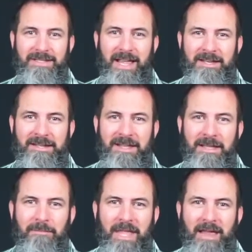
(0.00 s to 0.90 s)

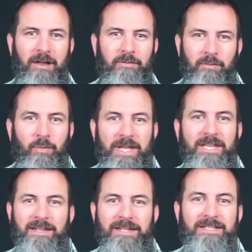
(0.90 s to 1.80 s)
And we
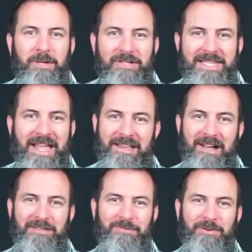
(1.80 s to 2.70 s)
can experience that in
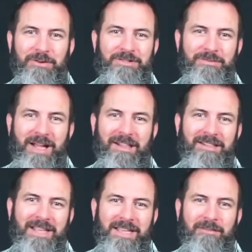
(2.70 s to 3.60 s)
God's word as well
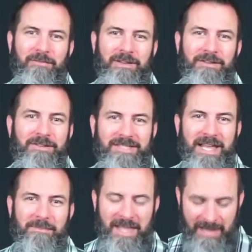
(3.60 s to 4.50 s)
if we do the
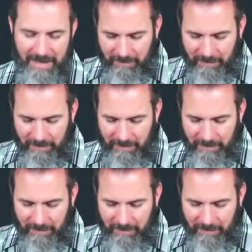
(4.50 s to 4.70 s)
same thing.